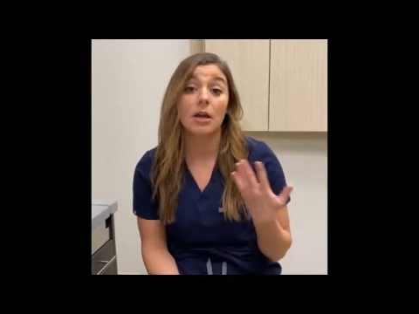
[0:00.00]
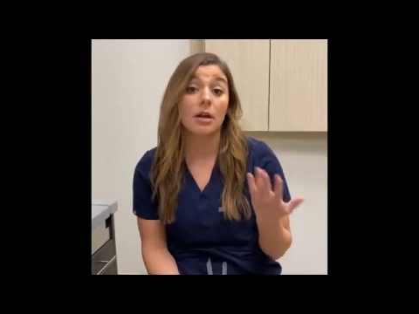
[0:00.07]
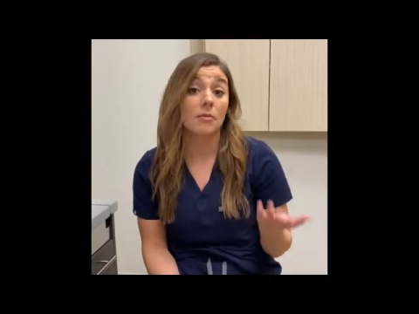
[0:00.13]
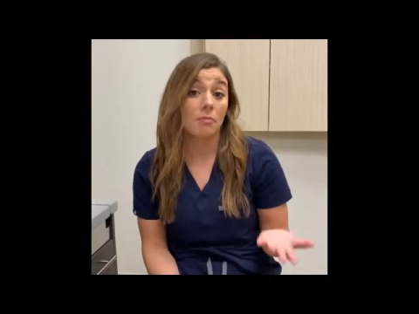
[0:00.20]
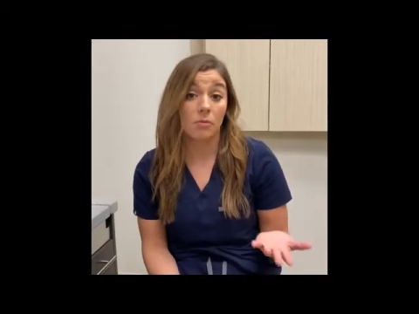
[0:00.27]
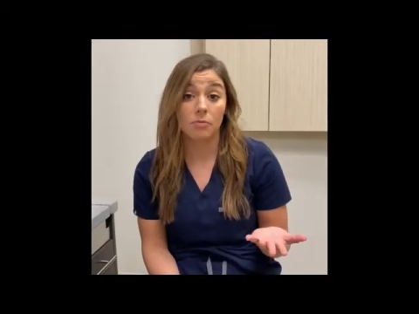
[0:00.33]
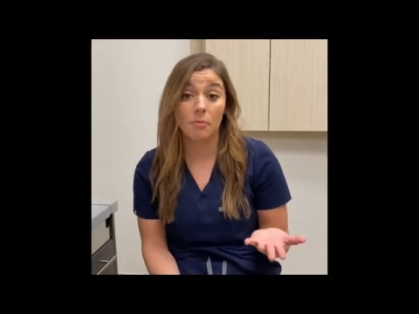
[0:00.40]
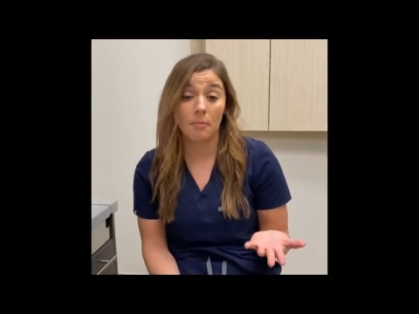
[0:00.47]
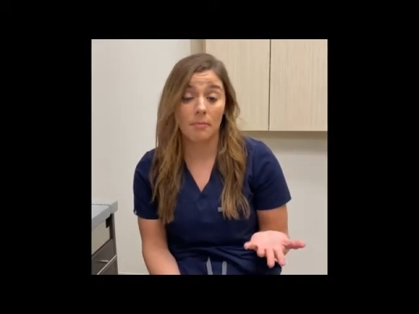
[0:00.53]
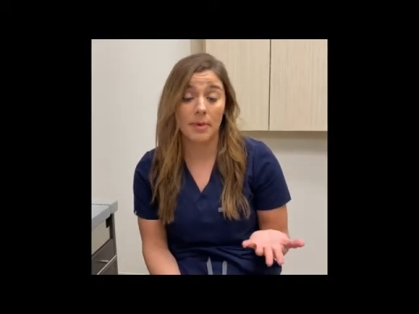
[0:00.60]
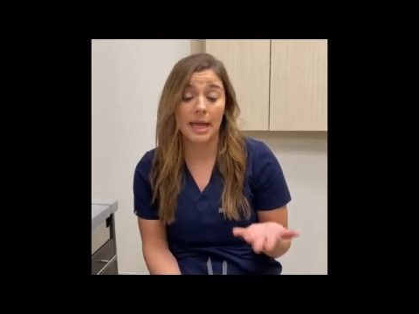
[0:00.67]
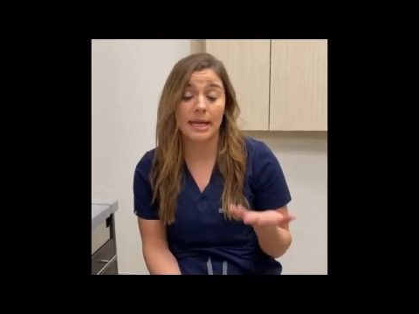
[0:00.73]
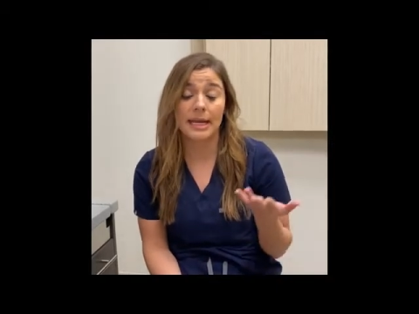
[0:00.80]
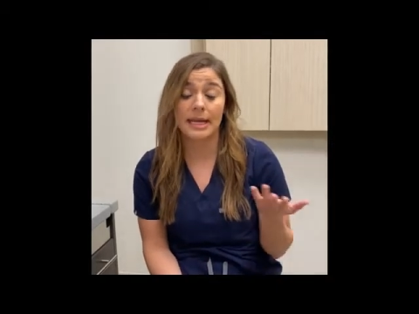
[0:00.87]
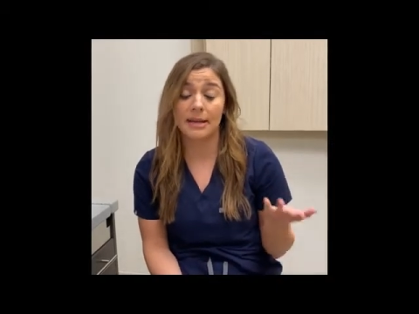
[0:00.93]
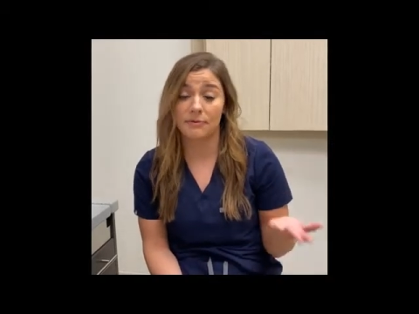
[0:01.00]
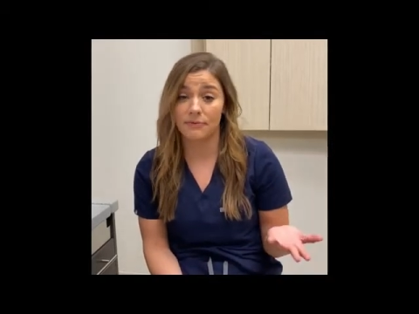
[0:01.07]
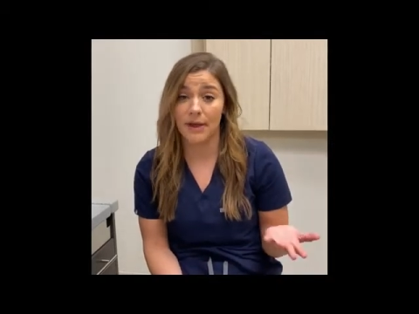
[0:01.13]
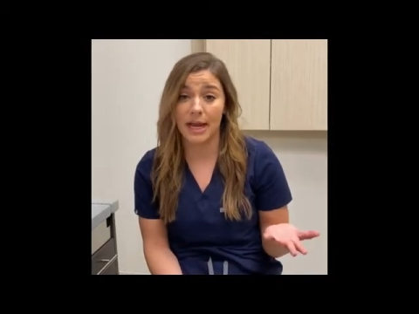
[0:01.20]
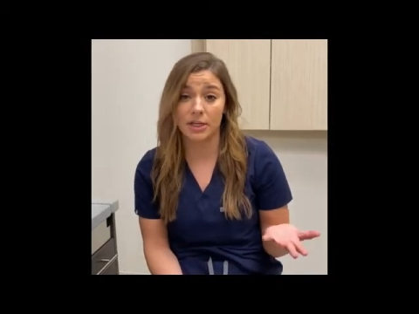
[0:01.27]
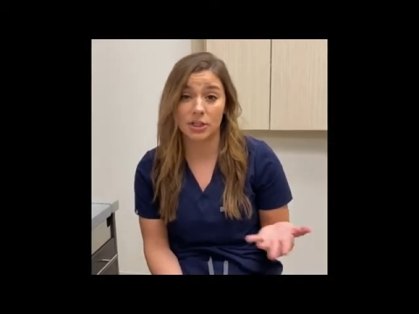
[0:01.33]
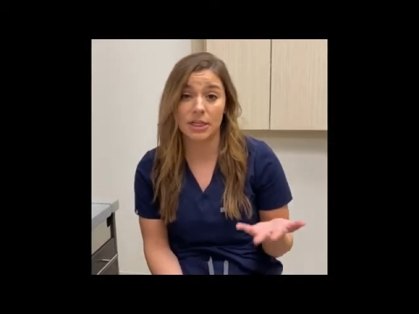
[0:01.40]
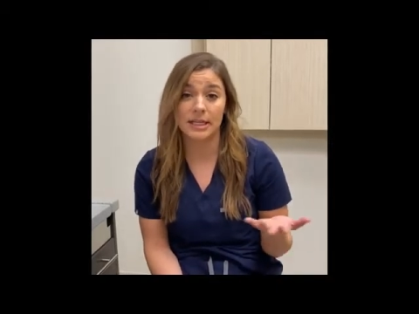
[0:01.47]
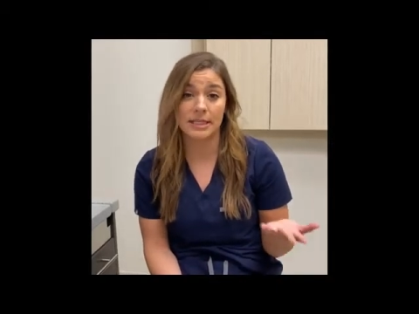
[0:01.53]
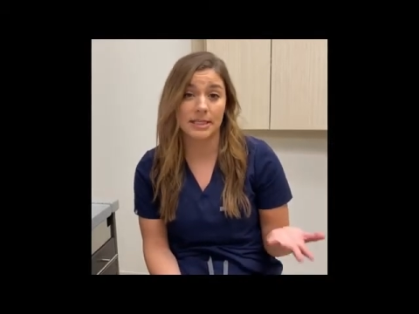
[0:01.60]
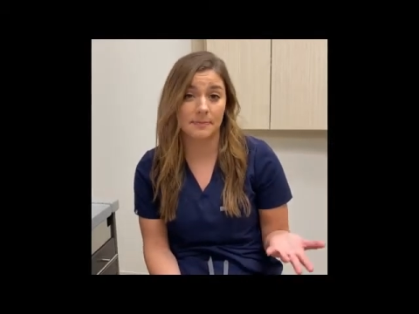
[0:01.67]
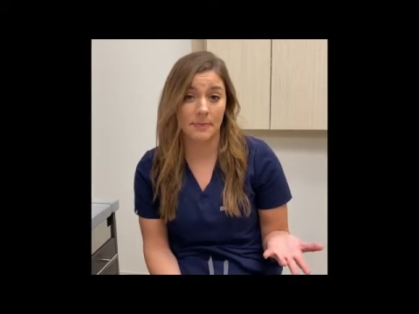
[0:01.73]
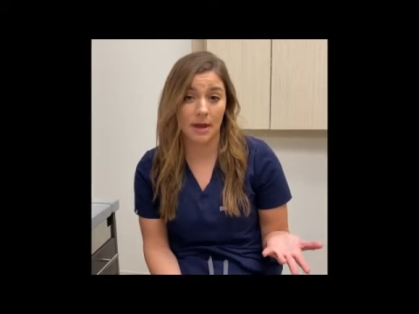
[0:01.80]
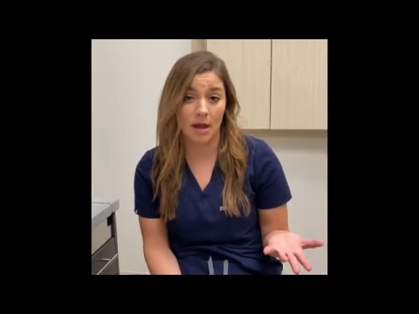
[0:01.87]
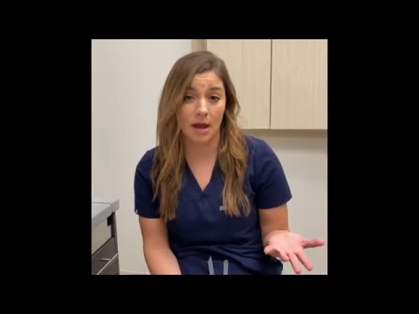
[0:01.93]
Many infections
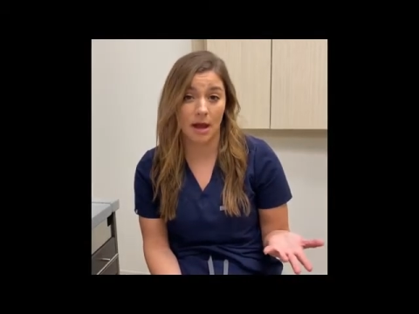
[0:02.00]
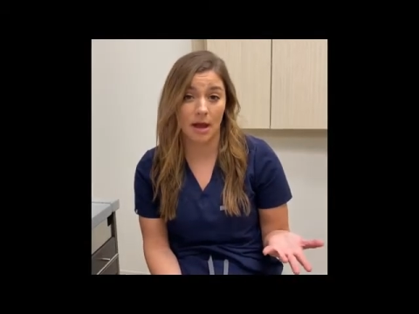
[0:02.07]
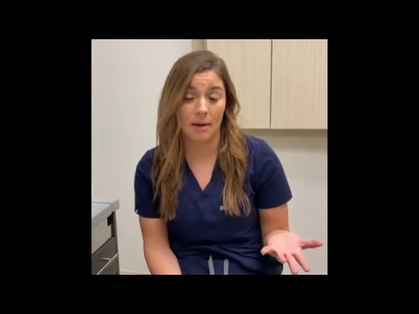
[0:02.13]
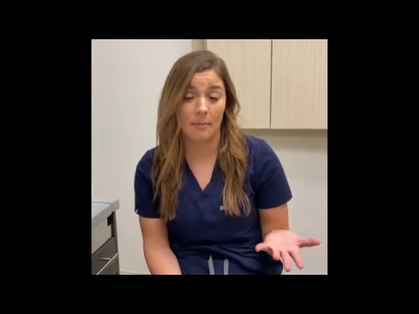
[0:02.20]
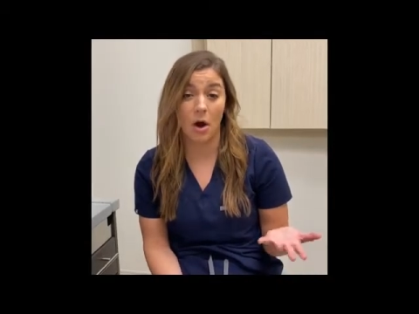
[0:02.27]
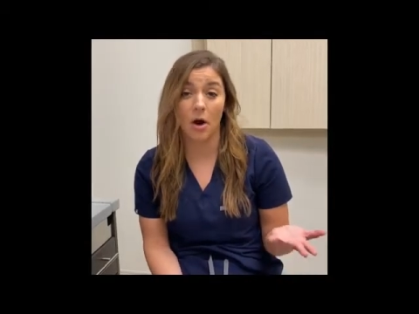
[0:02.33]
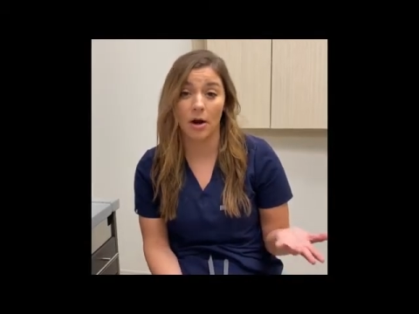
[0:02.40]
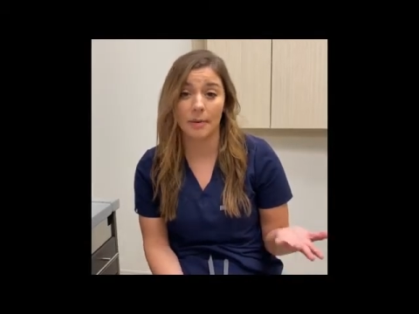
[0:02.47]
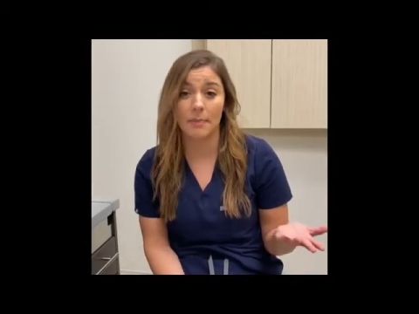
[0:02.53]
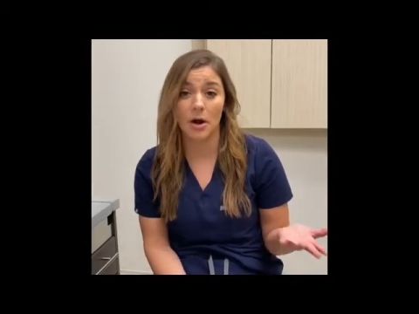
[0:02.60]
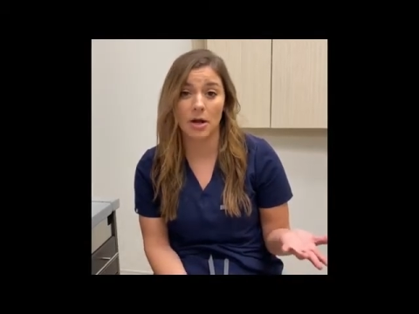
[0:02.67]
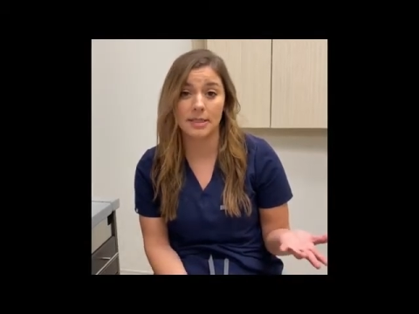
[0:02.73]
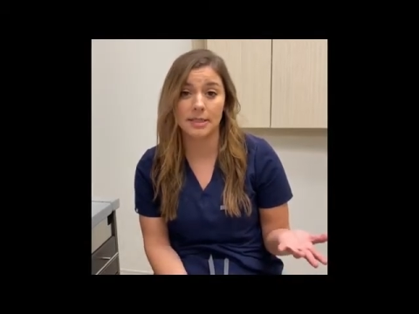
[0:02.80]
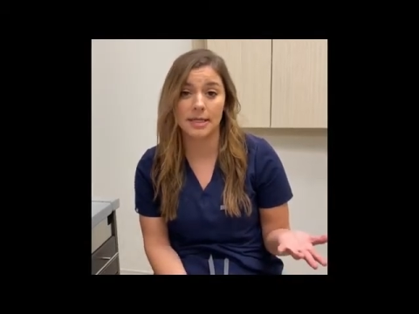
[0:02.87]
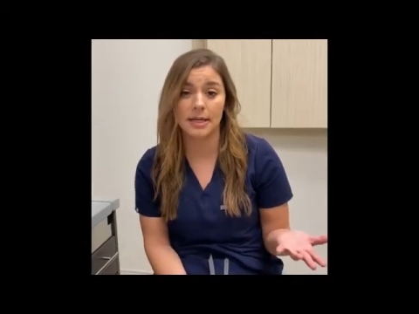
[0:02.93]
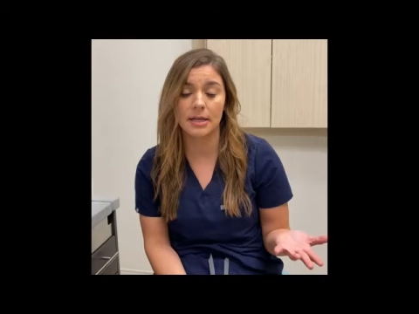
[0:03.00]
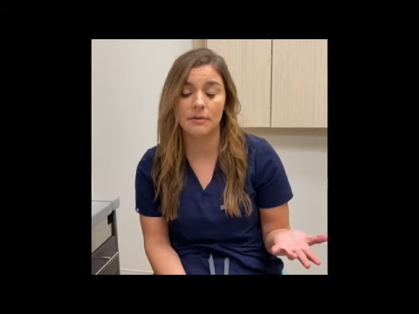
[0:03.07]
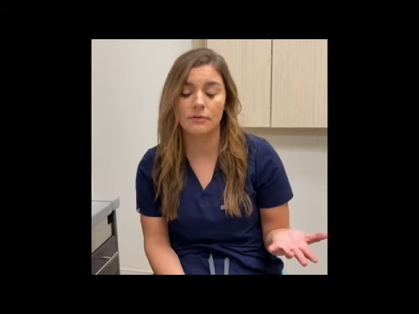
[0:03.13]
are positive,